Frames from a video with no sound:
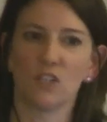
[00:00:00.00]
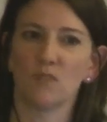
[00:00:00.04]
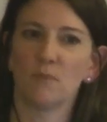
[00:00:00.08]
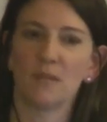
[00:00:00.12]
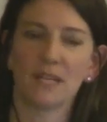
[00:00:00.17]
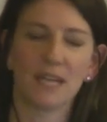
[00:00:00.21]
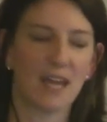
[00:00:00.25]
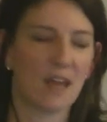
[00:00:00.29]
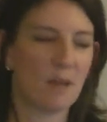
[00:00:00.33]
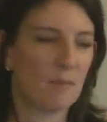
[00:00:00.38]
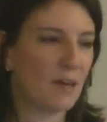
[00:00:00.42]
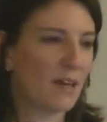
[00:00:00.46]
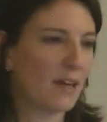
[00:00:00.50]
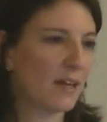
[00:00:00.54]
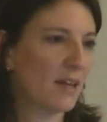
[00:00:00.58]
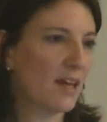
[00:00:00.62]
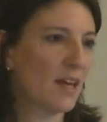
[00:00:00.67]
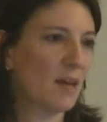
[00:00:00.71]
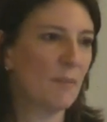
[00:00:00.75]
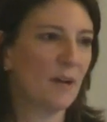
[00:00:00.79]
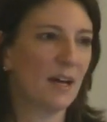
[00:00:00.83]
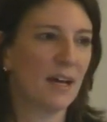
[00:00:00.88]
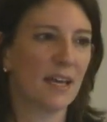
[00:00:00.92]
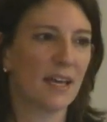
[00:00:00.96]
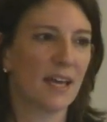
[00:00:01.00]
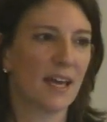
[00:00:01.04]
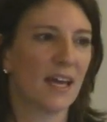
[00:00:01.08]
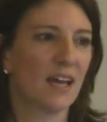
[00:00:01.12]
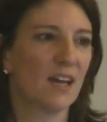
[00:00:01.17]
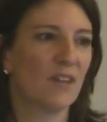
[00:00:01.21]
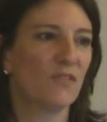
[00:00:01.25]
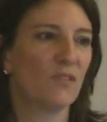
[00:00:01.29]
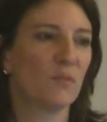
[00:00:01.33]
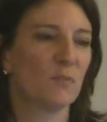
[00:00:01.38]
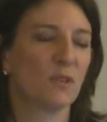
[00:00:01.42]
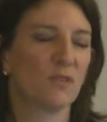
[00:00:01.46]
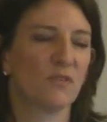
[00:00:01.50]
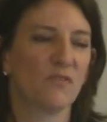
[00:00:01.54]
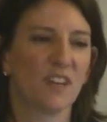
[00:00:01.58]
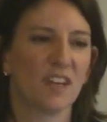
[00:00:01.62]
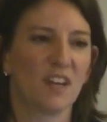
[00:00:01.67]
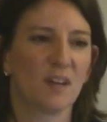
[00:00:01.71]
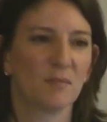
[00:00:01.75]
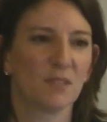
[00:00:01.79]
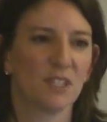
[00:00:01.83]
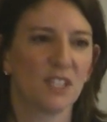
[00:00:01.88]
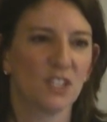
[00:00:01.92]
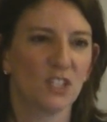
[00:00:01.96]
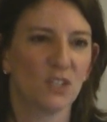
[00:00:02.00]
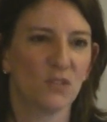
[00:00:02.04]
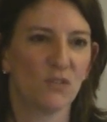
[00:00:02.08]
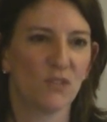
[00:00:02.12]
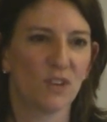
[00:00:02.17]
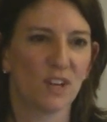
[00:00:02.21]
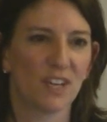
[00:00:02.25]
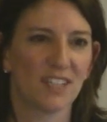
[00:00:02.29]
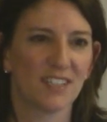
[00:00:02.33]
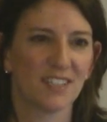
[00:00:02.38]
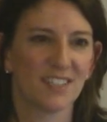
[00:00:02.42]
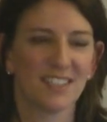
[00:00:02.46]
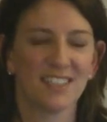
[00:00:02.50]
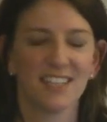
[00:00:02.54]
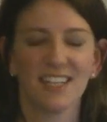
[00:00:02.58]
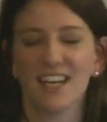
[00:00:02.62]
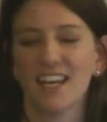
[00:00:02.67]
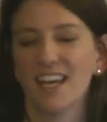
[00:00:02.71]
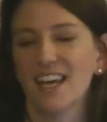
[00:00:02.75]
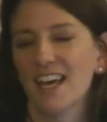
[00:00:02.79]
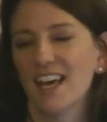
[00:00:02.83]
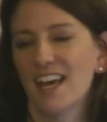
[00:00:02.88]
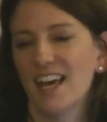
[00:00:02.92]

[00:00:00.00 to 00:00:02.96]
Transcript: You've been MIA from your family and your friends,